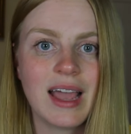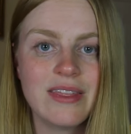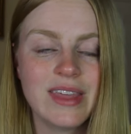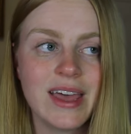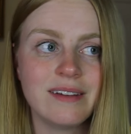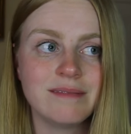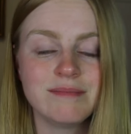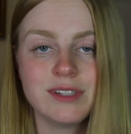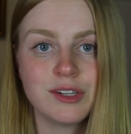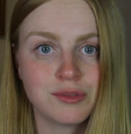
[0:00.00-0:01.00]
And then
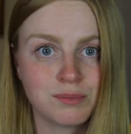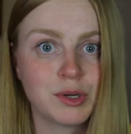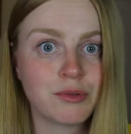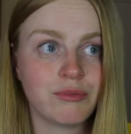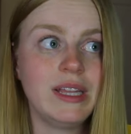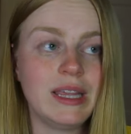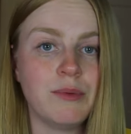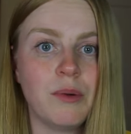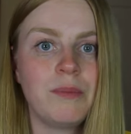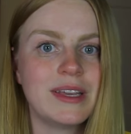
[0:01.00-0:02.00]
your book really
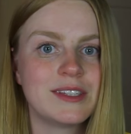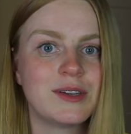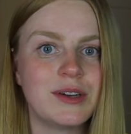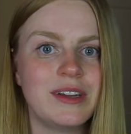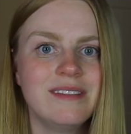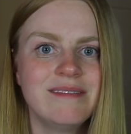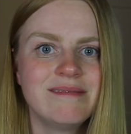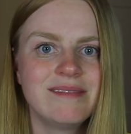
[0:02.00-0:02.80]
won't be as good